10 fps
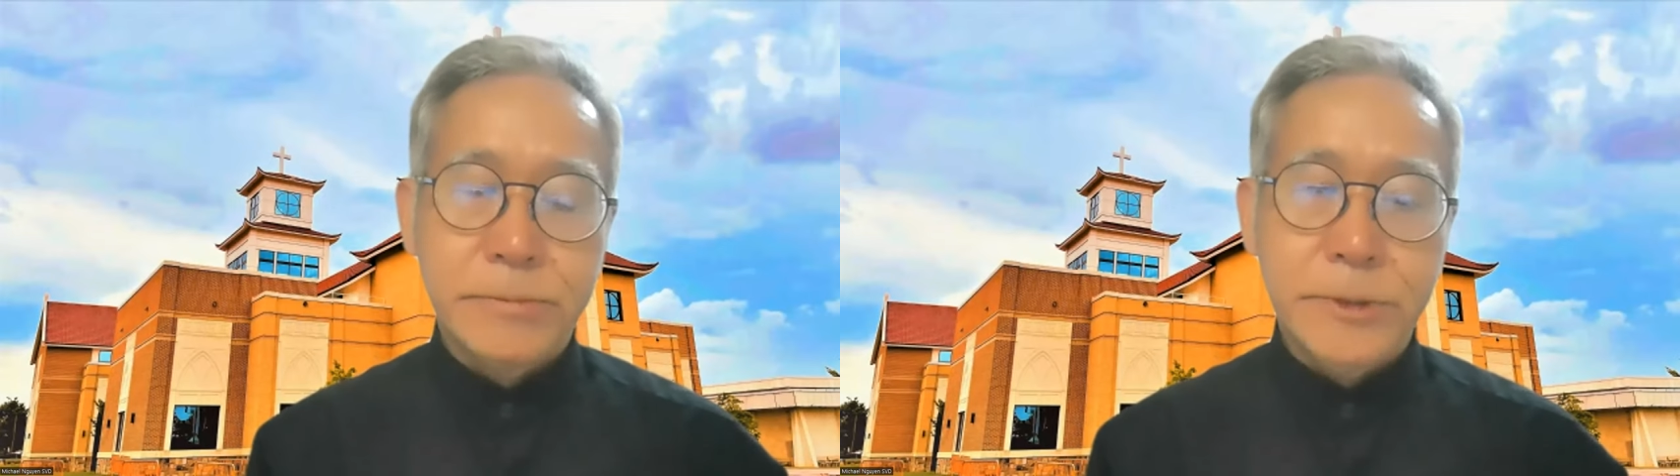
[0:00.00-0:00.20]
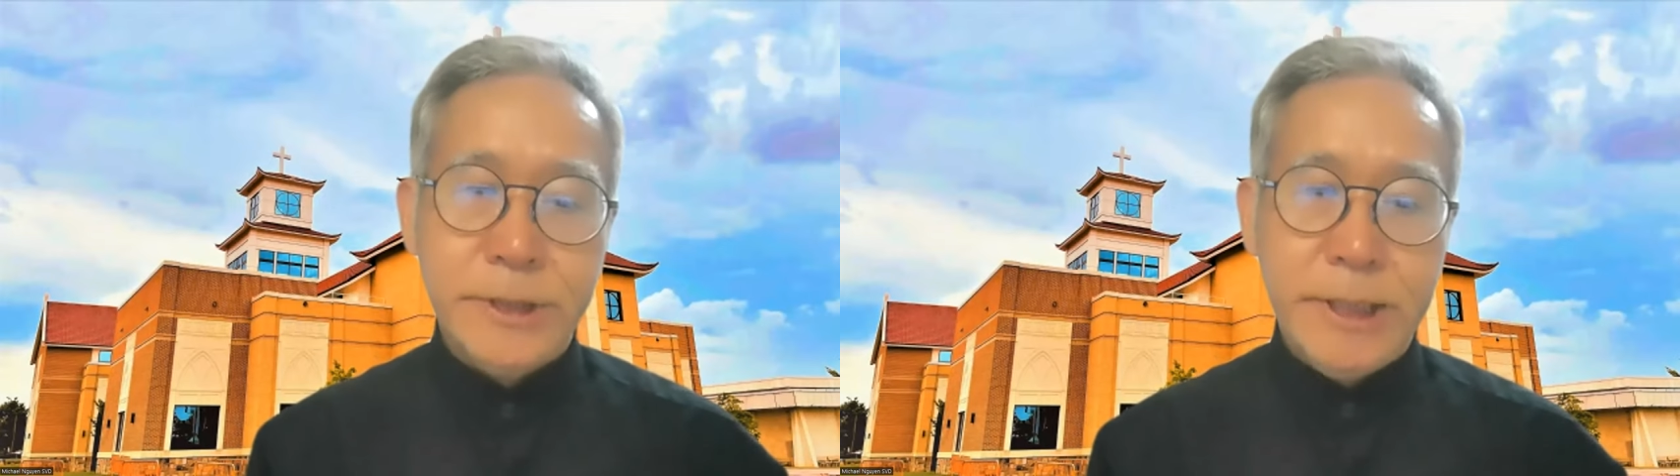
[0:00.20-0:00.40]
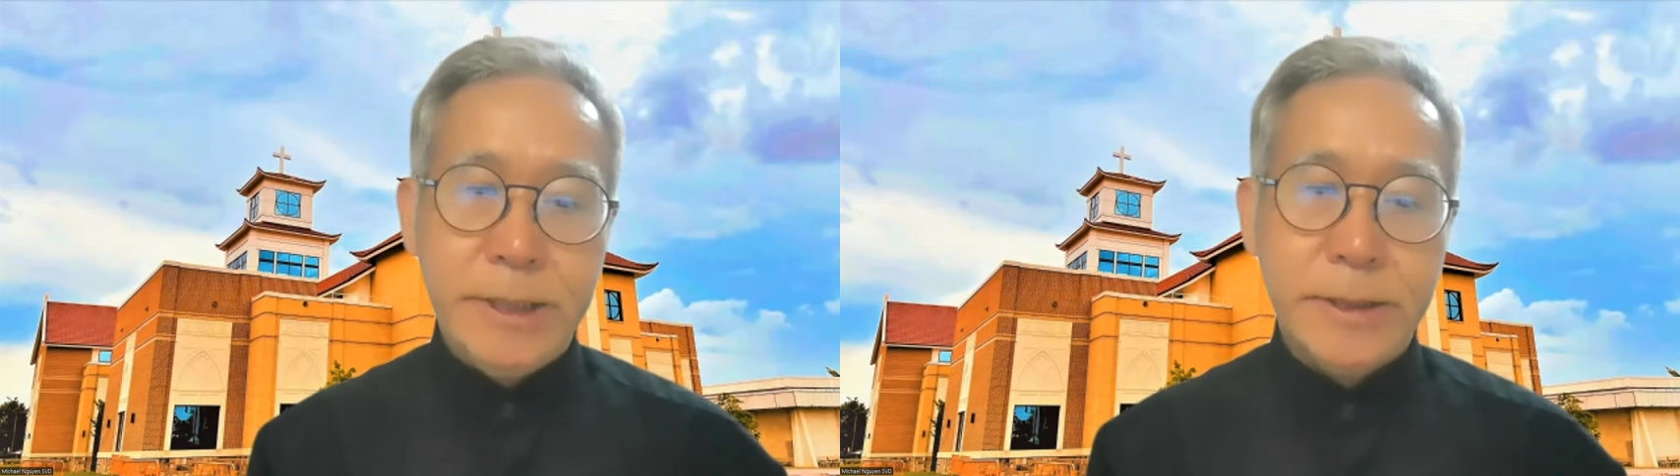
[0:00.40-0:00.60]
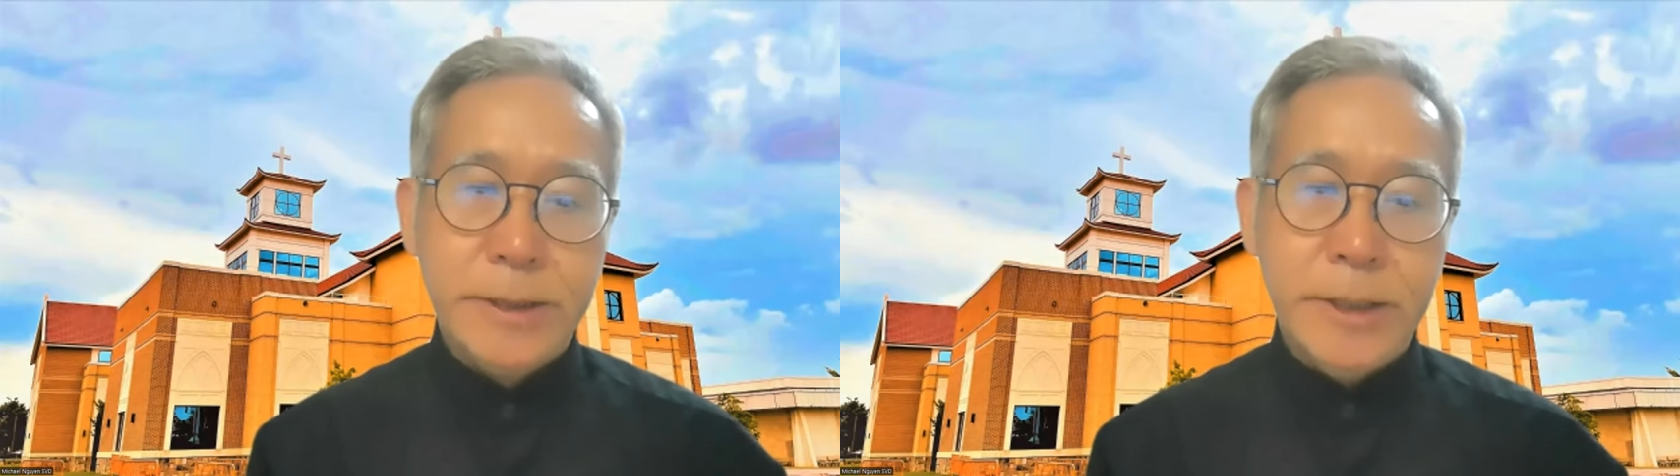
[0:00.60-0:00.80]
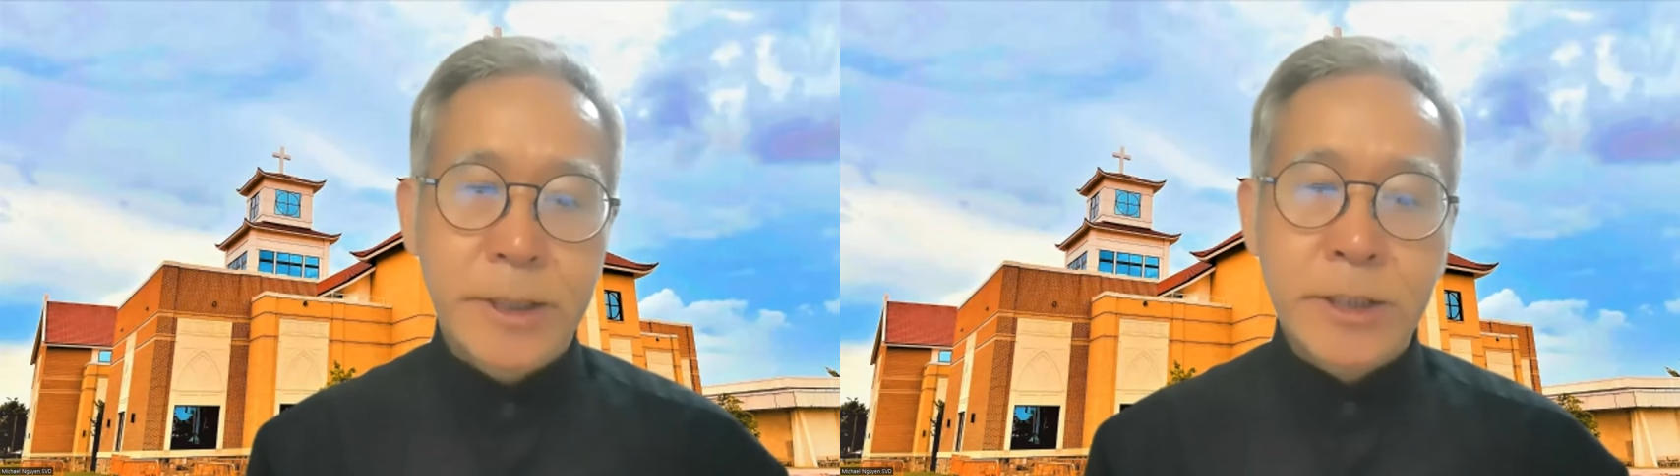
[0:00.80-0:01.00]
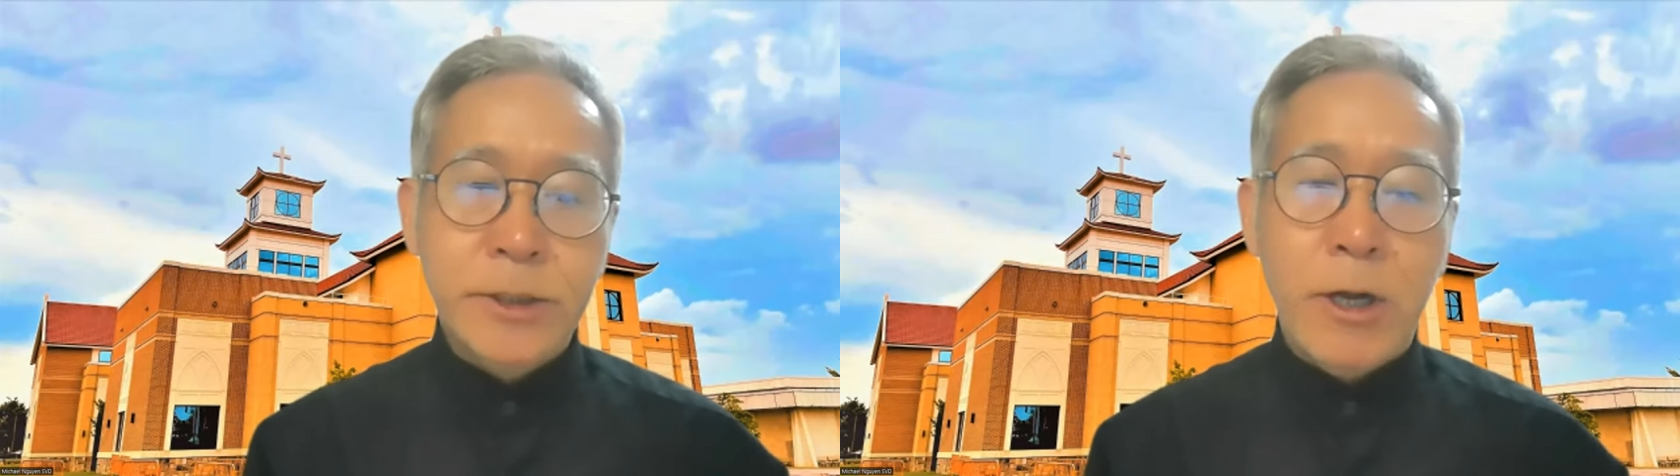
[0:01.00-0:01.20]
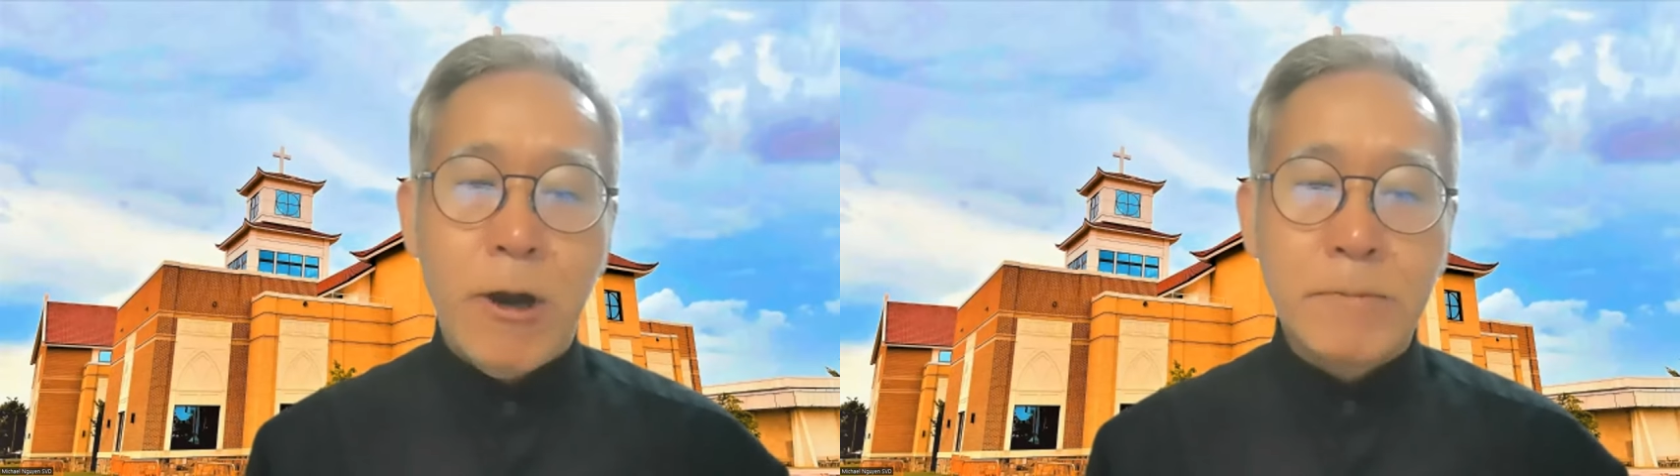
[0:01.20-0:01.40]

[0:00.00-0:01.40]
You see, so the